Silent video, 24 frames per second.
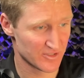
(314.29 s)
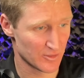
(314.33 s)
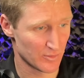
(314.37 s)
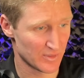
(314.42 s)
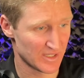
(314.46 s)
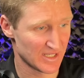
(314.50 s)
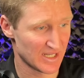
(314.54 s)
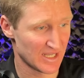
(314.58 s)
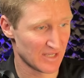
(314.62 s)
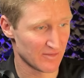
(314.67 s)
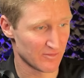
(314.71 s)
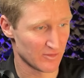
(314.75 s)
so we
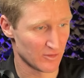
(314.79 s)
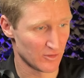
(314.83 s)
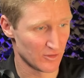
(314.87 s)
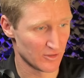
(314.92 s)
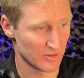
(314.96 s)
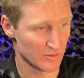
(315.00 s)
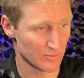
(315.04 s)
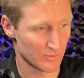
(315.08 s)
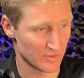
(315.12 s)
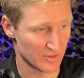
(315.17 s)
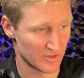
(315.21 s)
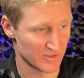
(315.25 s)
can have a
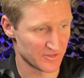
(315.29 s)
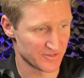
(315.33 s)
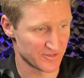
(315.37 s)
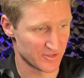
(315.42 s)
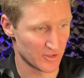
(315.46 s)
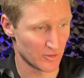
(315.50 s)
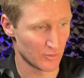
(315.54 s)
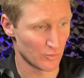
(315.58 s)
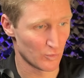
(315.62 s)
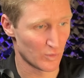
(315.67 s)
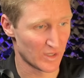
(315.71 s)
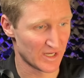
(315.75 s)
look, we've got
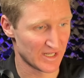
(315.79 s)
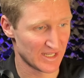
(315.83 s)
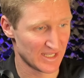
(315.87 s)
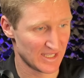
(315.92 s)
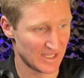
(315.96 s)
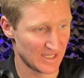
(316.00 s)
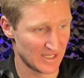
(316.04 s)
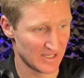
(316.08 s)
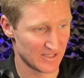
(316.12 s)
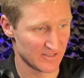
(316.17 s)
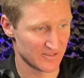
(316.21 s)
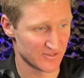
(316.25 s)
zone one
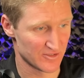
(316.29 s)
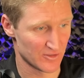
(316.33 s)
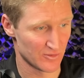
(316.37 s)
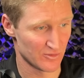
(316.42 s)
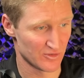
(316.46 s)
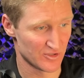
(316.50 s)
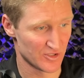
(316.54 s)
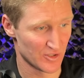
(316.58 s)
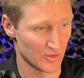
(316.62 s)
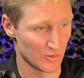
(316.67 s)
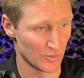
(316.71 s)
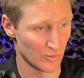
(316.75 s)
here, zone
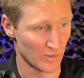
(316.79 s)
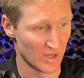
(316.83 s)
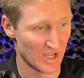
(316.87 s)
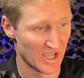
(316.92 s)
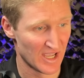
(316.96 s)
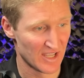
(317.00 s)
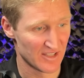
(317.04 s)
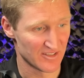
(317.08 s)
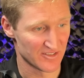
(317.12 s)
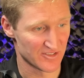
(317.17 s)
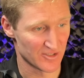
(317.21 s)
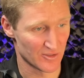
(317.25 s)
two,
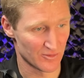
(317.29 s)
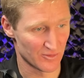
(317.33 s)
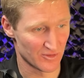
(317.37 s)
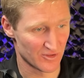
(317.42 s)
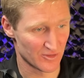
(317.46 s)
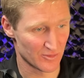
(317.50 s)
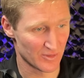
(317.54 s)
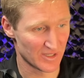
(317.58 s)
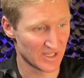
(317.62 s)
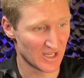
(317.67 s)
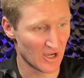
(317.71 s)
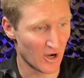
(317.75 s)
zone
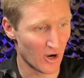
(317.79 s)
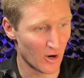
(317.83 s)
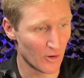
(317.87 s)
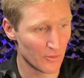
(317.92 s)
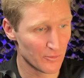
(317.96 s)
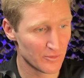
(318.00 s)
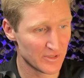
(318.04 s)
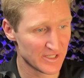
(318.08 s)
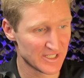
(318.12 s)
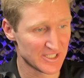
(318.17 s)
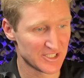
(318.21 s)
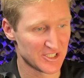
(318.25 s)
three,
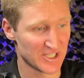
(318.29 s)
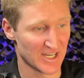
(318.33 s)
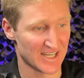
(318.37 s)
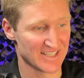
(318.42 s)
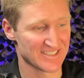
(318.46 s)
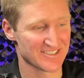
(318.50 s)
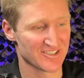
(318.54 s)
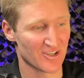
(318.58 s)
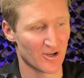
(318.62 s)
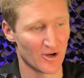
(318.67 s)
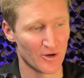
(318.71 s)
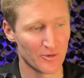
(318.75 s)
only
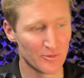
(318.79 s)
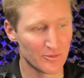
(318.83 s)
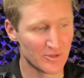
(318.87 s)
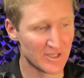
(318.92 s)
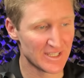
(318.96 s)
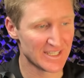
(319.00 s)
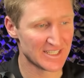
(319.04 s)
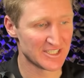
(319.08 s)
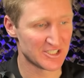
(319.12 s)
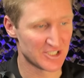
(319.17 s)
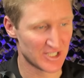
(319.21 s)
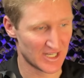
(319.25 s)
just,
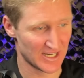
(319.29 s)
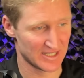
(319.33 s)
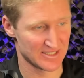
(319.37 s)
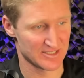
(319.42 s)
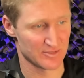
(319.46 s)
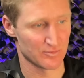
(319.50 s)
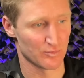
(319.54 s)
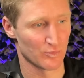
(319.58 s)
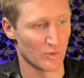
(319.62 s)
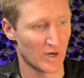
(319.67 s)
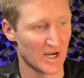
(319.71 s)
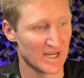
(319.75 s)
only
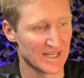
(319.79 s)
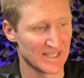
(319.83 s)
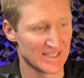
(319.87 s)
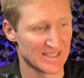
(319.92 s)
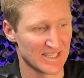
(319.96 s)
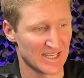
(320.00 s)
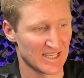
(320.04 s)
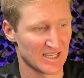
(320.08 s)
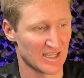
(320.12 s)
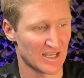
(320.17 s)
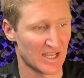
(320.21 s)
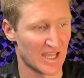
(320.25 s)
just right at
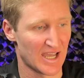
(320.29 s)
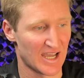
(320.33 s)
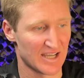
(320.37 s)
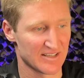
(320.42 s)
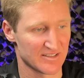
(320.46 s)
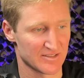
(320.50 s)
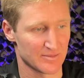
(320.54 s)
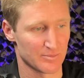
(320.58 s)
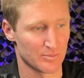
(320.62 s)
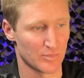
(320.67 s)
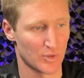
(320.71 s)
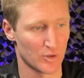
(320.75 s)
that
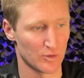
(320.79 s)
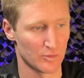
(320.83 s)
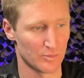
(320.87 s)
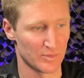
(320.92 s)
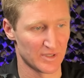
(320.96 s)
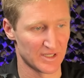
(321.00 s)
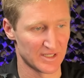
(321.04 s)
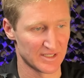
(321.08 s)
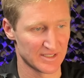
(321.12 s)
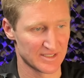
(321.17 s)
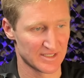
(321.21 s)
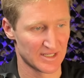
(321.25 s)
last
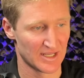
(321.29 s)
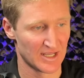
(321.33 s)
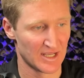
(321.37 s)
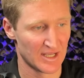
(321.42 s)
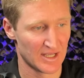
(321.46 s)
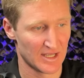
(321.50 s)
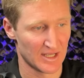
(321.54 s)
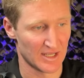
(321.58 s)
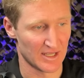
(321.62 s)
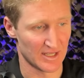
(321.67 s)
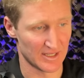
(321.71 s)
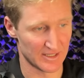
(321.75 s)
moment
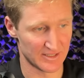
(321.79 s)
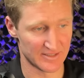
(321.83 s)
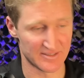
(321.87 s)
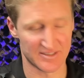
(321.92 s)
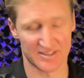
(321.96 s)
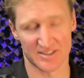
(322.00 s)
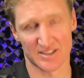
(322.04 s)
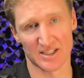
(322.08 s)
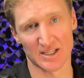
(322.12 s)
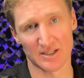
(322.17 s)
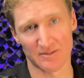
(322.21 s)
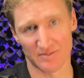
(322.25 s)
is
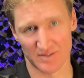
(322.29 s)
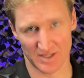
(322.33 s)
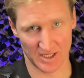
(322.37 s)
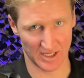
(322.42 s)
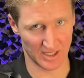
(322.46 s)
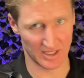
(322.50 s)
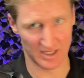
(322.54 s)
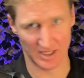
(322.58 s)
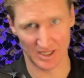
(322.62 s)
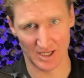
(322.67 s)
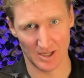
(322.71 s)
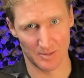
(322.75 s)
Steve
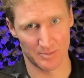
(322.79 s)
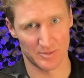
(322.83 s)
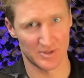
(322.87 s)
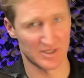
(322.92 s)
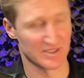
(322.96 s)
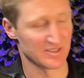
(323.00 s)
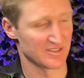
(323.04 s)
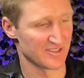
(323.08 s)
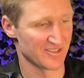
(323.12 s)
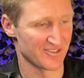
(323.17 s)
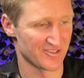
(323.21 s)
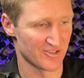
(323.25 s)
kicking up
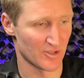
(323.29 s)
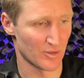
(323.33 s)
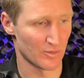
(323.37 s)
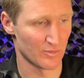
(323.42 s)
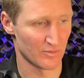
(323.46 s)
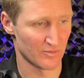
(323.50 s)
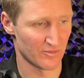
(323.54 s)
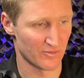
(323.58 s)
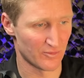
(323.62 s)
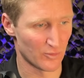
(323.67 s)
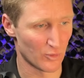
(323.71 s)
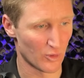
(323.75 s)
into zone
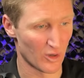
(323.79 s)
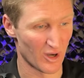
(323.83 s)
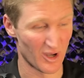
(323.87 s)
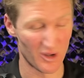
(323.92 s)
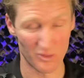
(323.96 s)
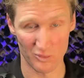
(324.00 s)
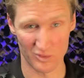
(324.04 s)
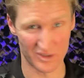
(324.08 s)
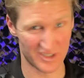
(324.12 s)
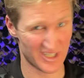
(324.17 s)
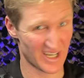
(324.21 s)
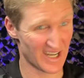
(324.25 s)
four,
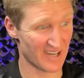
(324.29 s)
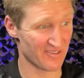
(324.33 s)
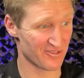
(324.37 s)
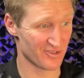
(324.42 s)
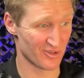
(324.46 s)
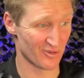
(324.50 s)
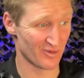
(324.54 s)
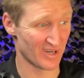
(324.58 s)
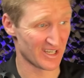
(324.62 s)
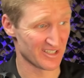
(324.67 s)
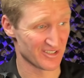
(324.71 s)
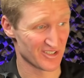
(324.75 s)
which
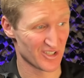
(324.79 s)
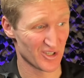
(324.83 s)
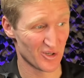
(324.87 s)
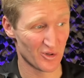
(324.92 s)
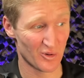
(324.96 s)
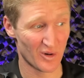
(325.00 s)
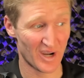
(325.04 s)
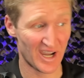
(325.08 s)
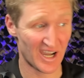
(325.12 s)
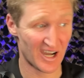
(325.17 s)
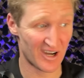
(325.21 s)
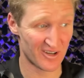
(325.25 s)
after around
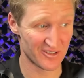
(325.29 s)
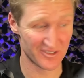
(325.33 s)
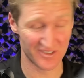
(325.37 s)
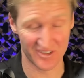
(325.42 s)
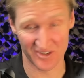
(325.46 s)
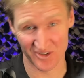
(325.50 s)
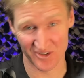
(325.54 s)
two hours,